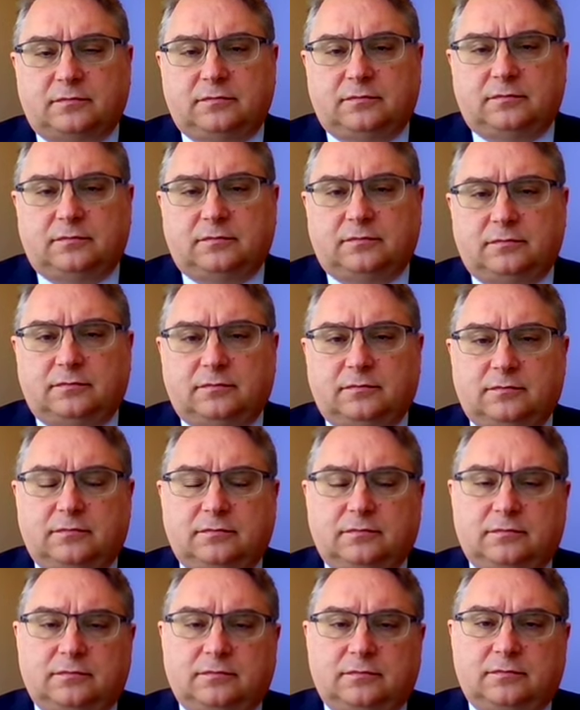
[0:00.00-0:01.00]

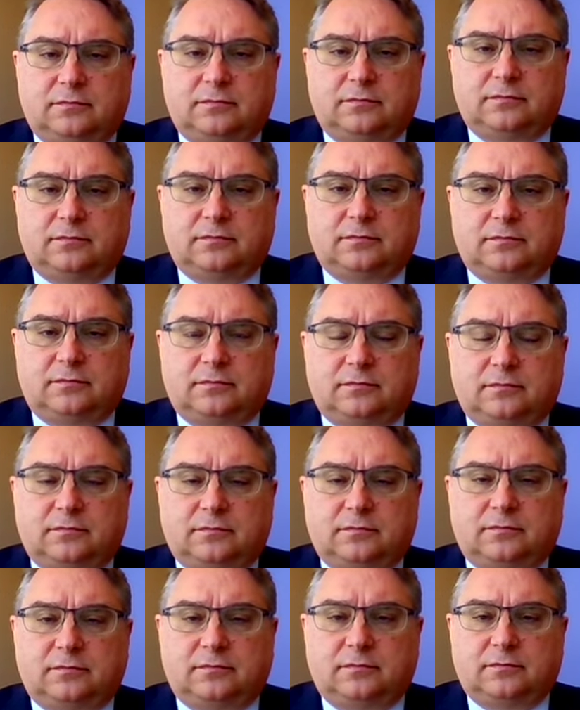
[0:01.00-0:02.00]

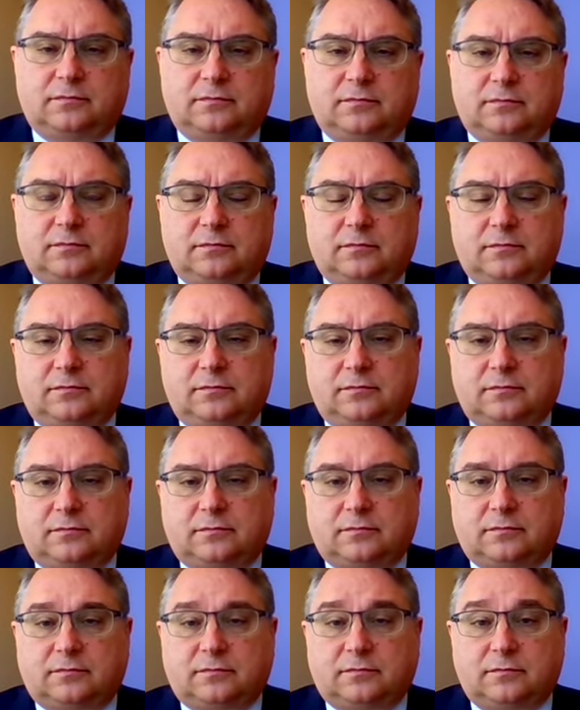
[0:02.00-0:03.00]

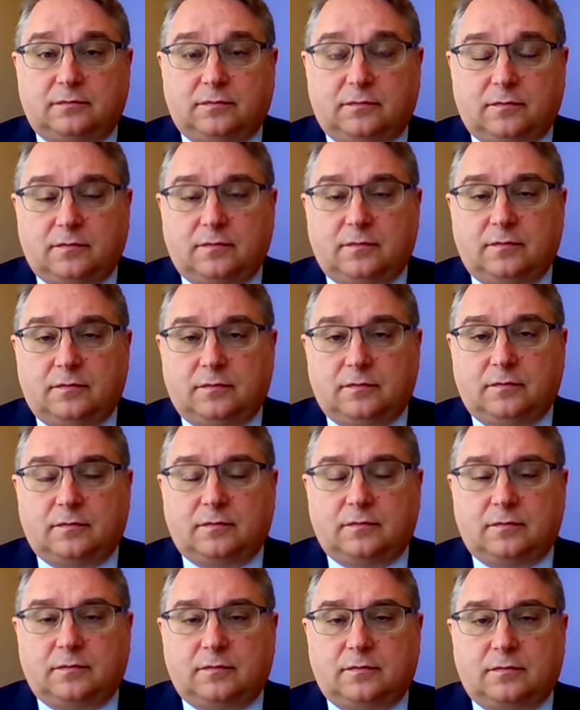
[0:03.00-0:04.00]

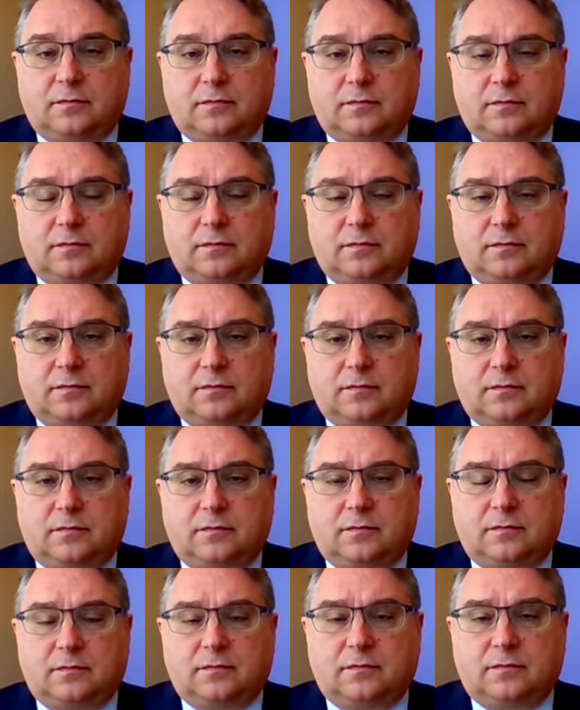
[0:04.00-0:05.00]

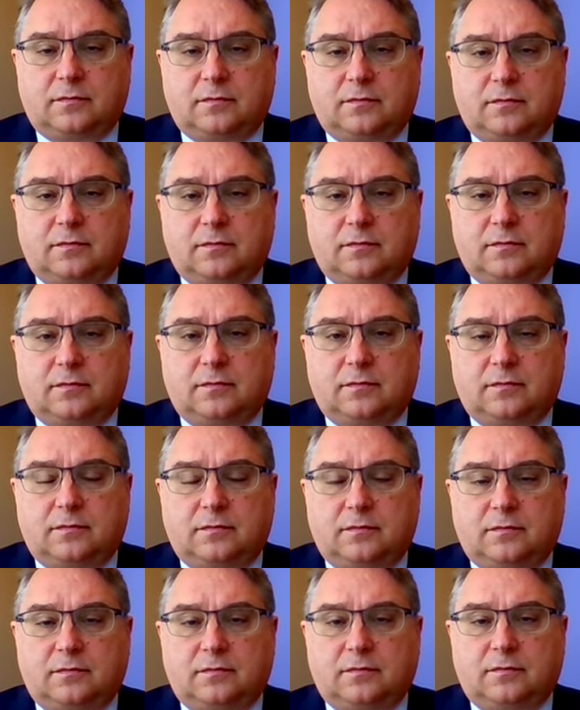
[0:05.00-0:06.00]

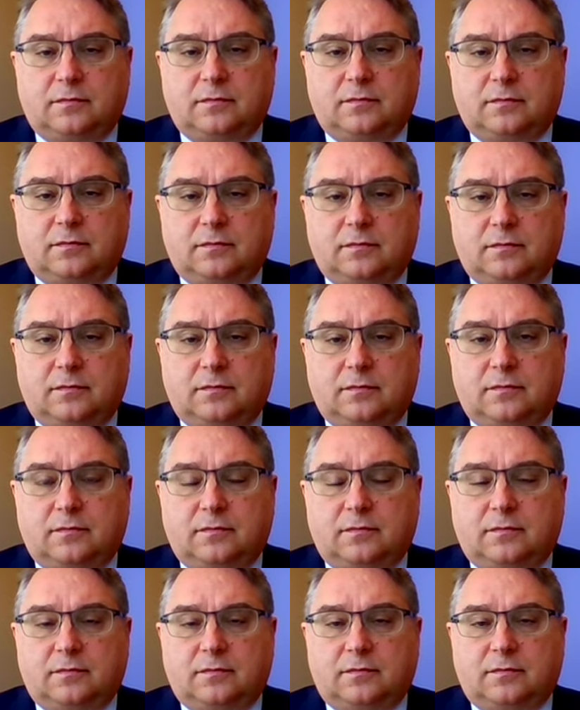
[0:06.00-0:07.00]
[no speech]